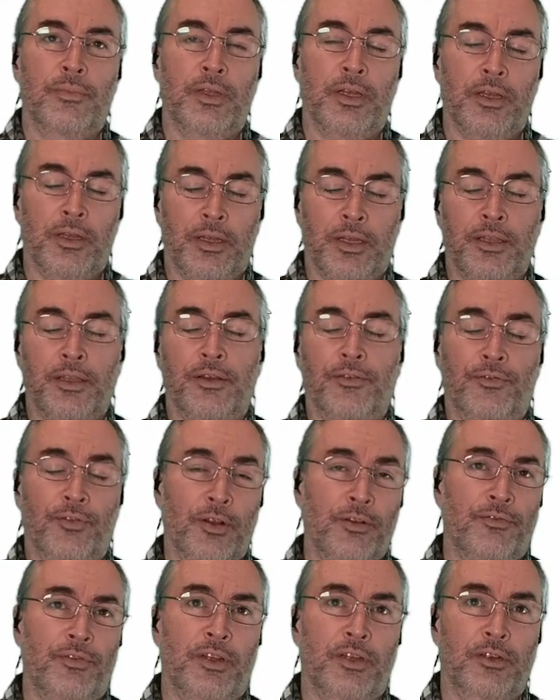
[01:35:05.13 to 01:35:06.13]
And the
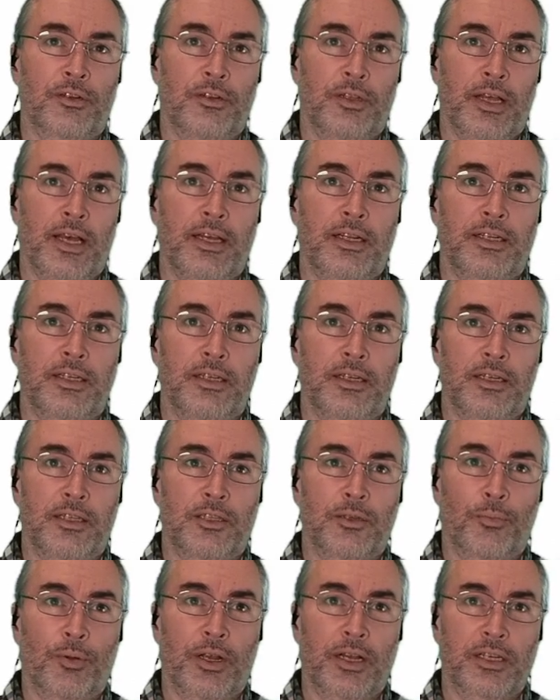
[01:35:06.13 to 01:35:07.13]
front vehicle had to hit
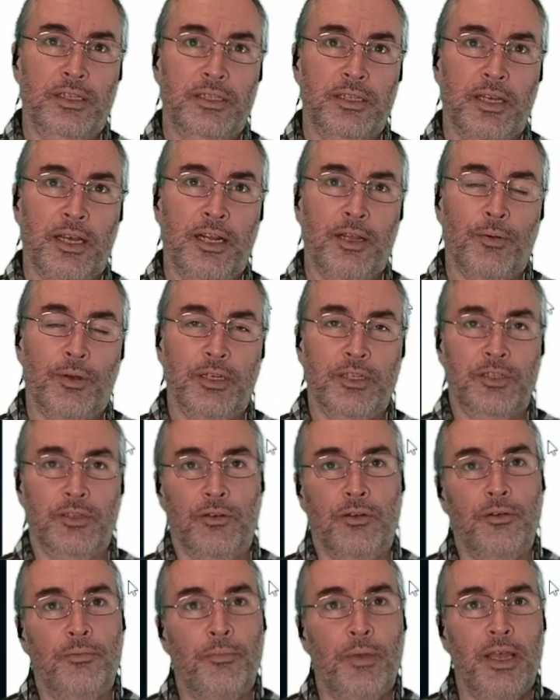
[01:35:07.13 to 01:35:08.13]
the brakes anyway,
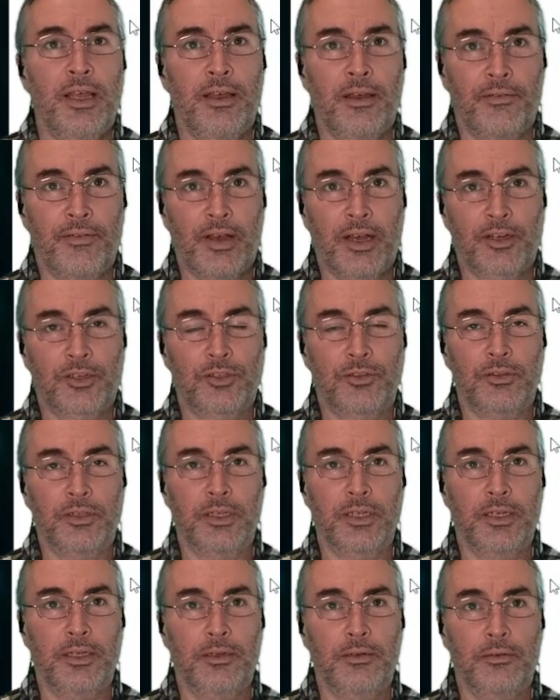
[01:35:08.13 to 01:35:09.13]
so it may have
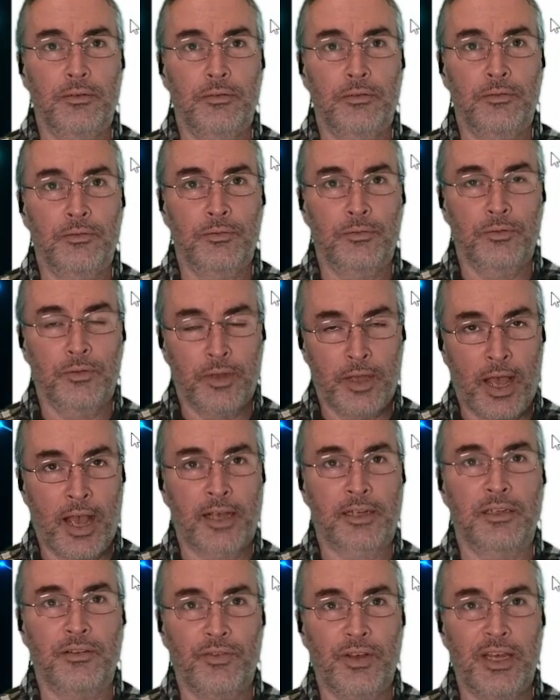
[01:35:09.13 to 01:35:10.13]
actually
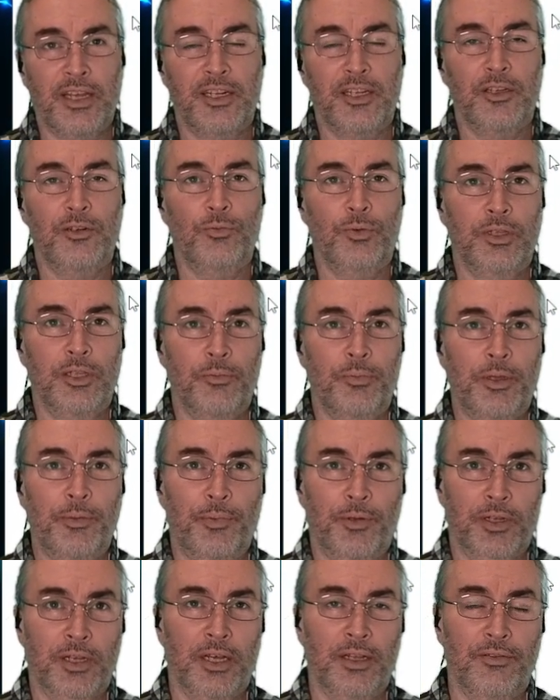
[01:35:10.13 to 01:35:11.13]
activated when the
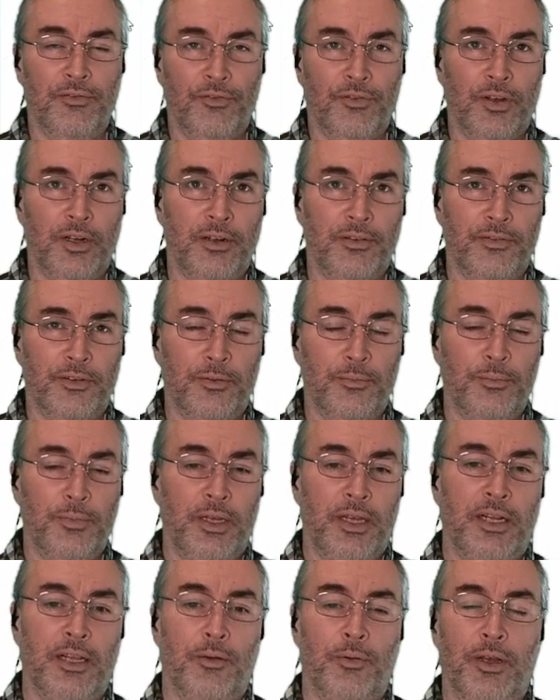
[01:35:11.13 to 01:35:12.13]
people cut in front of them
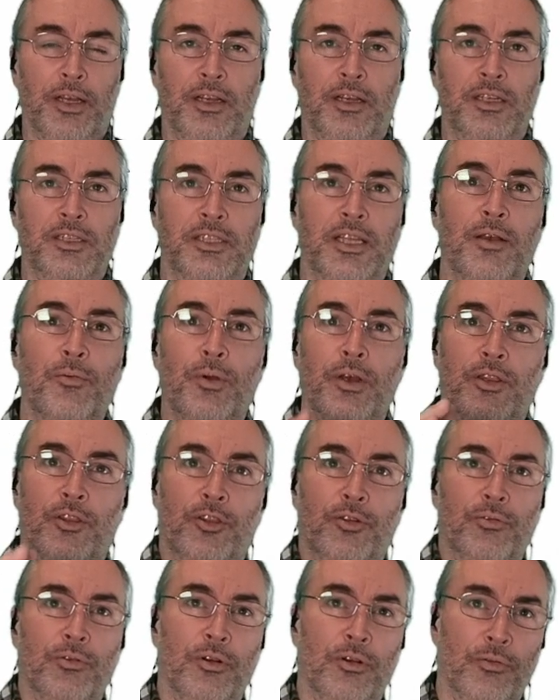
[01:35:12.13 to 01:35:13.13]
anyway, because they went
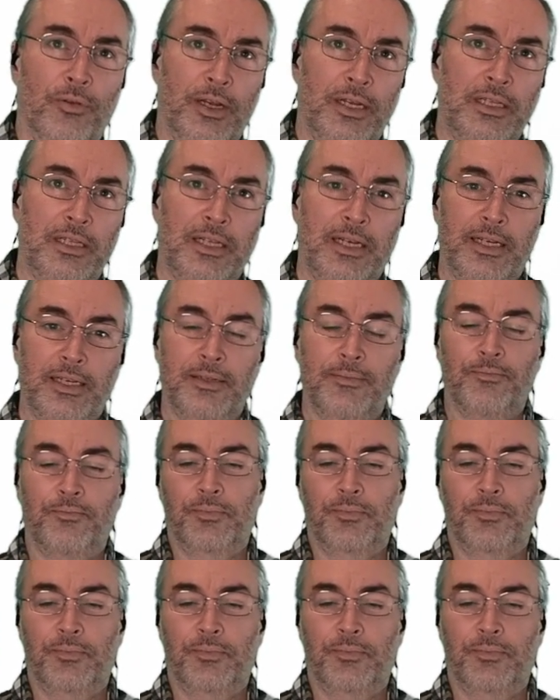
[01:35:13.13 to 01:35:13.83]
through a red light.